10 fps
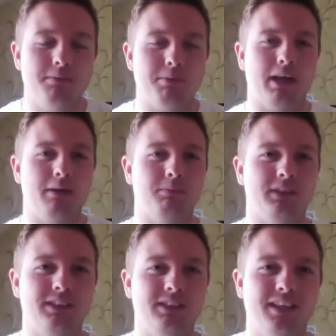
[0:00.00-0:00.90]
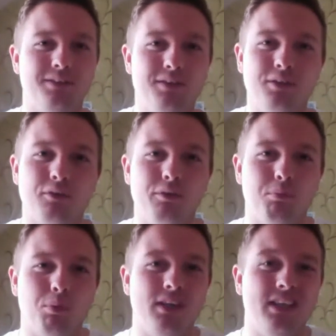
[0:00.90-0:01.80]
perhaps, that the
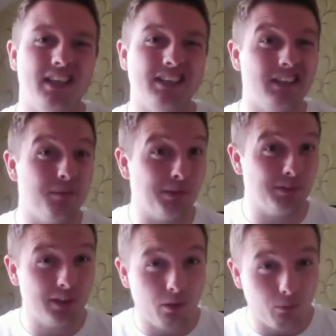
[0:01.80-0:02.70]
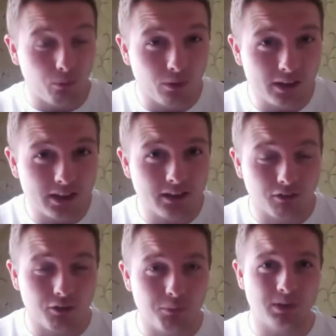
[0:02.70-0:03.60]
Group 1 isn't the most enthralling
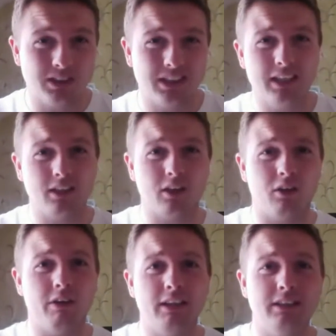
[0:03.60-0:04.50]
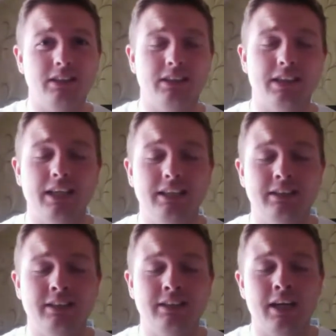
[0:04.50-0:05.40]
Group 1 today, the Coronation Stakes,